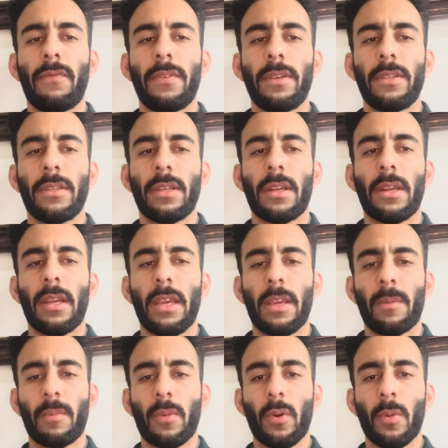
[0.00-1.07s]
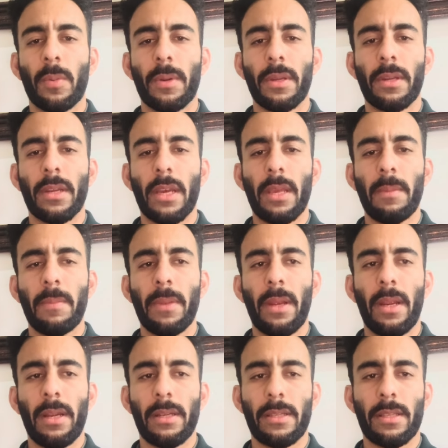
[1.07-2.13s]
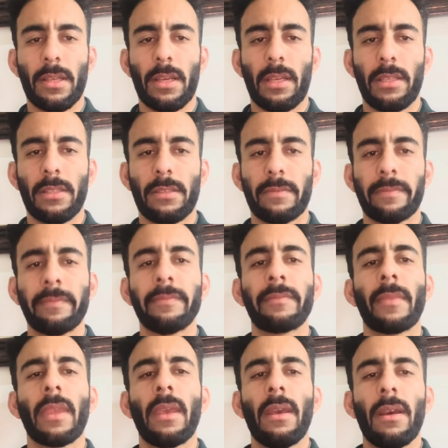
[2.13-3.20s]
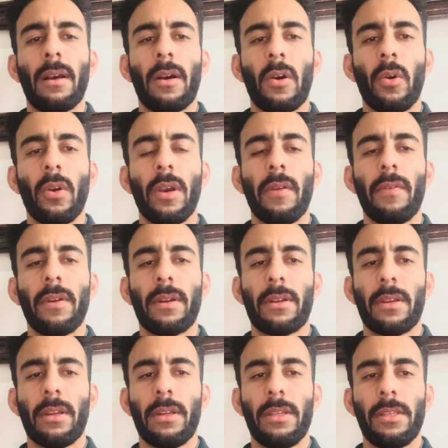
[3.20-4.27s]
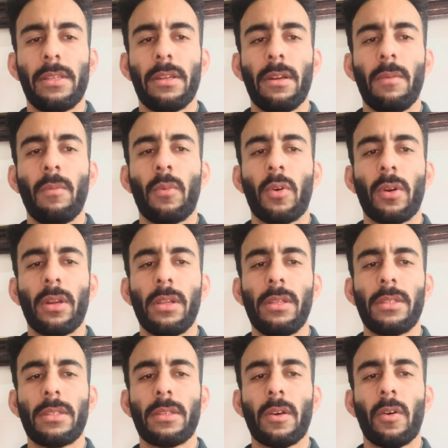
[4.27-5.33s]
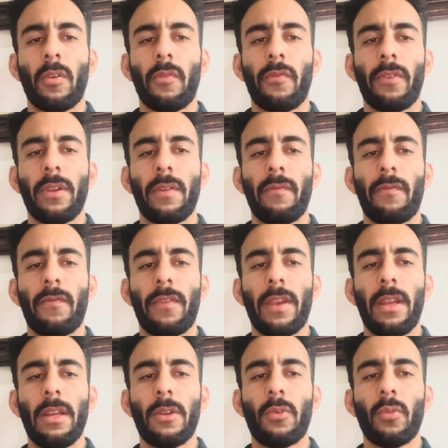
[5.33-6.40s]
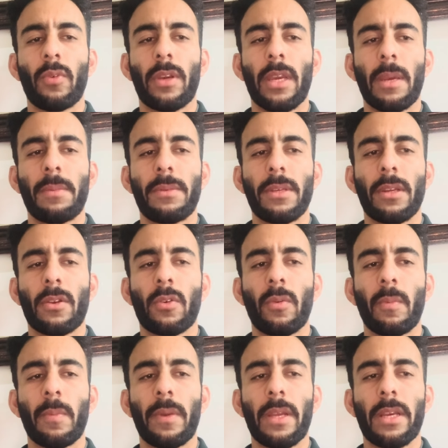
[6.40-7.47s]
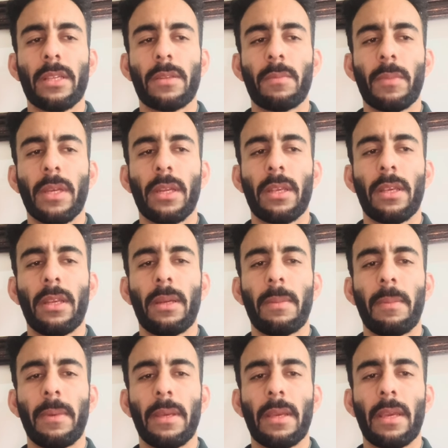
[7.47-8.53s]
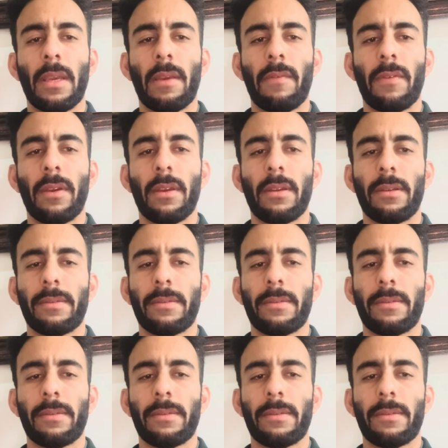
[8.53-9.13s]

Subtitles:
features like property type and size. However, traditional models often fail to capture complex market behavior.